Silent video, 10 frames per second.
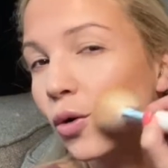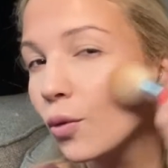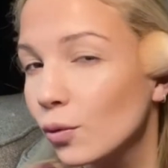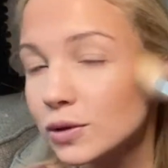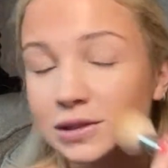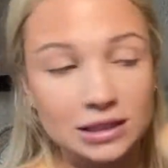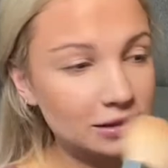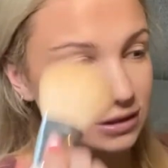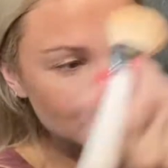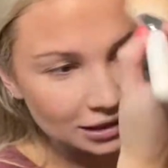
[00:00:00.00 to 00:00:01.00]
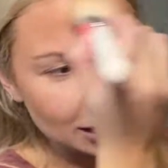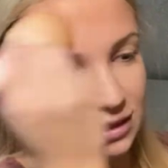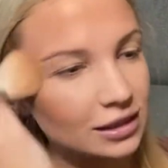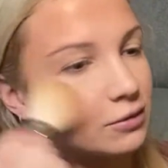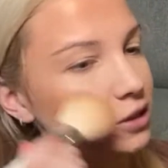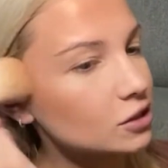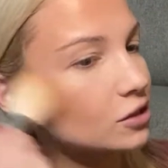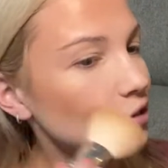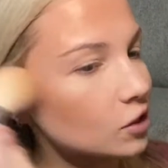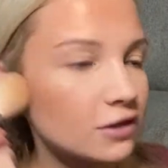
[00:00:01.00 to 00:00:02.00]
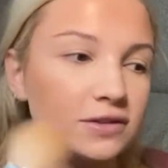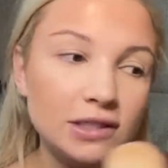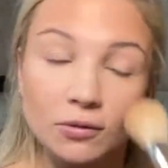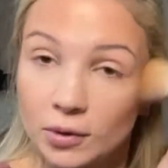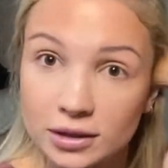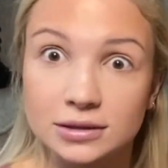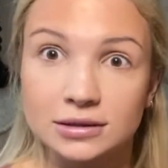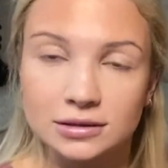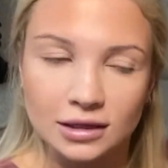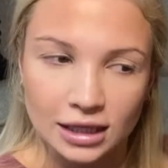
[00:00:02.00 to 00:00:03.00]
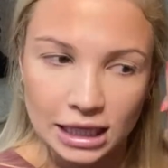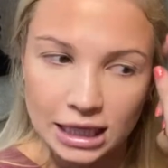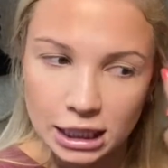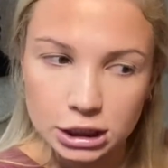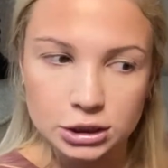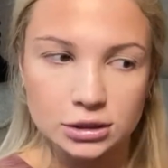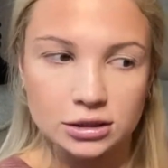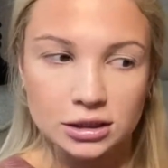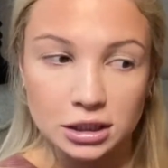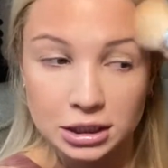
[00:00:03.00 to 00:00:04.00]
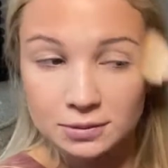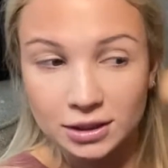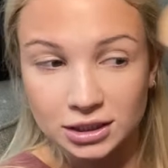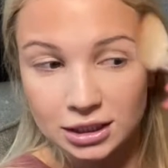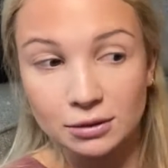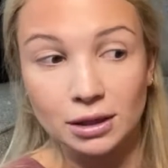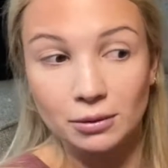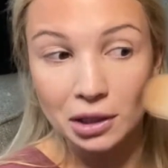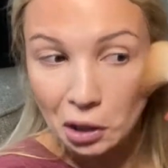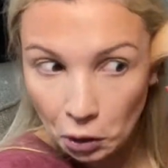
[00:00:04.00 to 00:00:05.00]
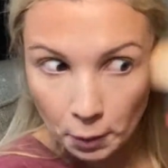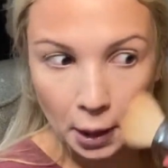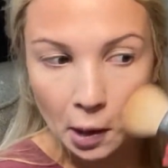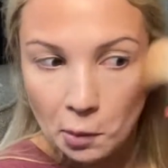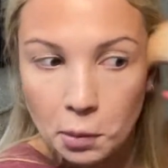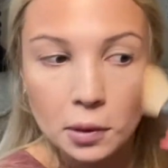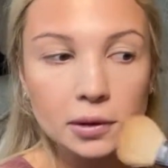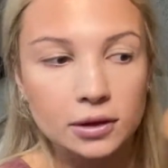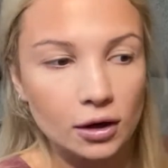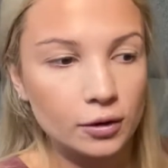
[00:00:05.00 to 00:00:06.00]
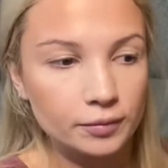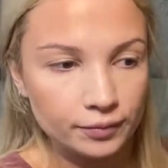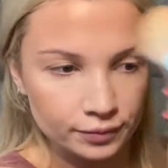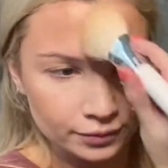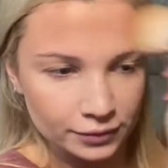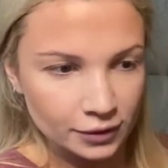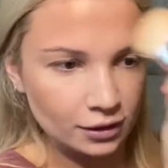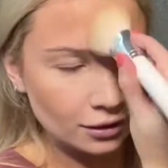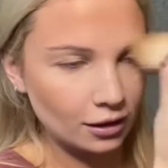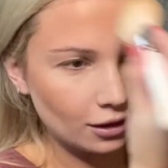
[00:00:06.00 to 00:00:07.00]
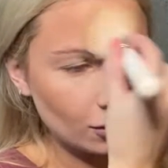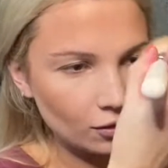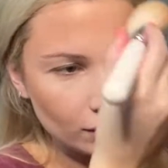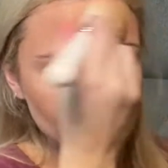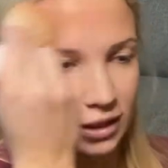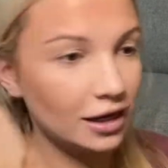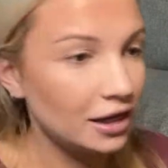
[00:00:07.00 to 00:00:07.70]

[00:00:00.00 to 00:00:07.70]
will see this insanity, which they've seen worse, especially like when I wear no makeup. So, oh my God.